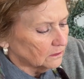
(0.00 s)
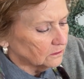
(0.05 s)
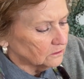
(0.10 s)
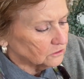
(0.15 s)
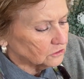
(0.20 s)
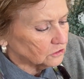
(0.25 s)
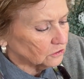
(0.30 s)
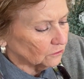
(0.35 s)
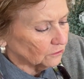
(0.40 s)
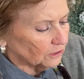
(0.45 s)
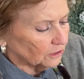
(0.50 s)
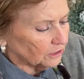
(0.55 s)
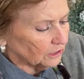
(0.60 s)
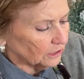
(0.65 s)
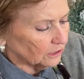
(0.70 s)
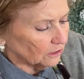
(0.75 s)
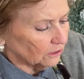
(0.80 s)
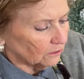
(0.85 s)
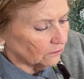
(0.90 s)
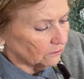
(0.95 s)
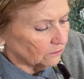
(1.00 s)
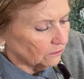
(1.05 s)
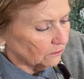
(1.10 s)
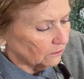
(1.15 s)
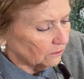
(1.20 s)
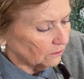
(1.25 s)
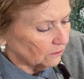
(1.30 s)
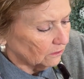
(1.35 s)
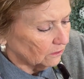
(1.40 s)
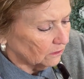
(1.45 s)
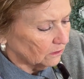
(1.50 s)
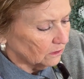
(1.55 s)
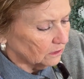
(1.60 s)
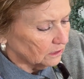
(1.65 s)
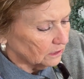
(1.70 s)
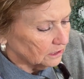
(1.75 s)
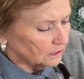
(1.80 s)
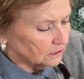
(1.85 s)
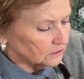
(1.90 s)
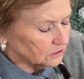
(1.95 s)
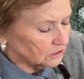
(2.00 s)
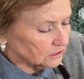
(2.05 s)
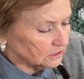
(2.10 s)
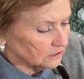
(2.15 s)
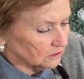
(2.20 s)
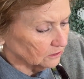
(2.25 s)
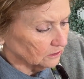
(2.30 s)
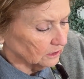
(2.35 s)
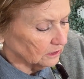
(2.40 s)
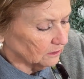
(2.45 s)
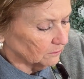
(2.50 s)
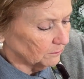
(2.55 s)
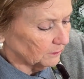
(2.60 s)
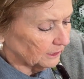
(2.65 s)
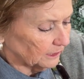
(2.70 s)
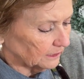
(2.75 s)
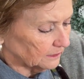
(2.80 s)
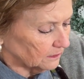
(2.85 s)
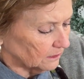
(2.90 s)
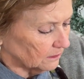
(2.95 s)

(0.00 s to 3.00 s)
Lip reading: So there you go. Just a little bit.